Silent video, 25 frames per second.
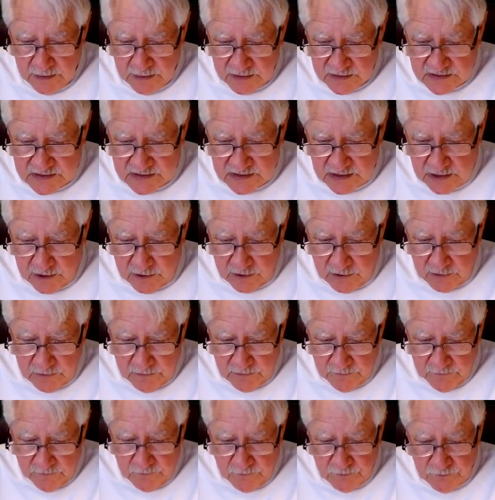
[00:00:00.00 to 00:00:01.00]
So
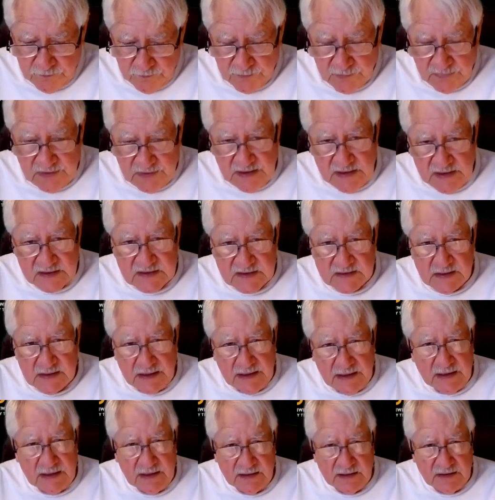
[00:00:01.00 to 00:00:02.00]
this
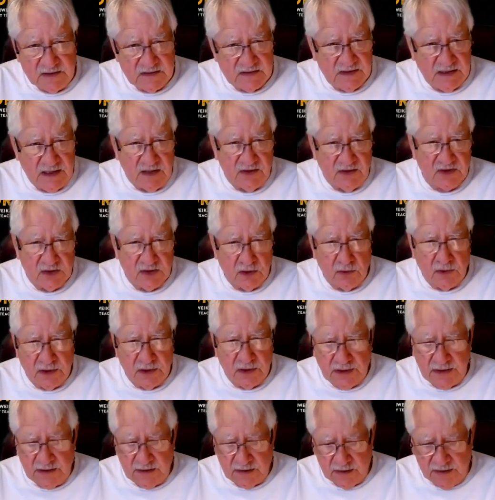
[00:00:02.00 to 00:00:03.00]
is the
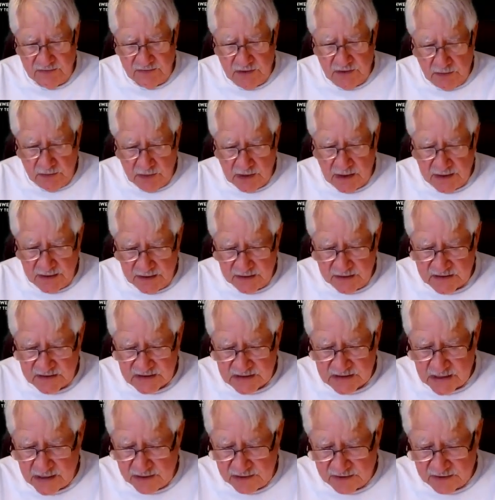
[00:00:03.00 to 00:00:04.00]
authority of the United
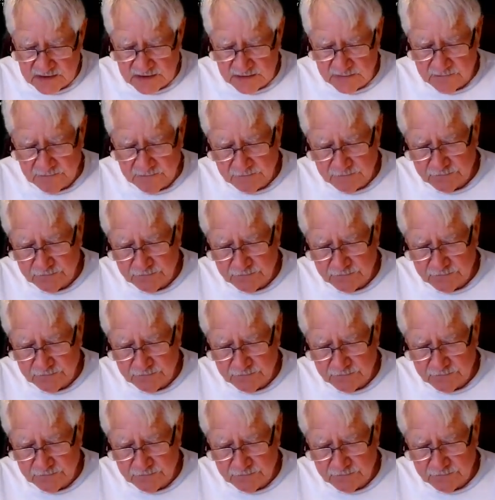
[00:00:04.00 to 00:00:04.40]
States.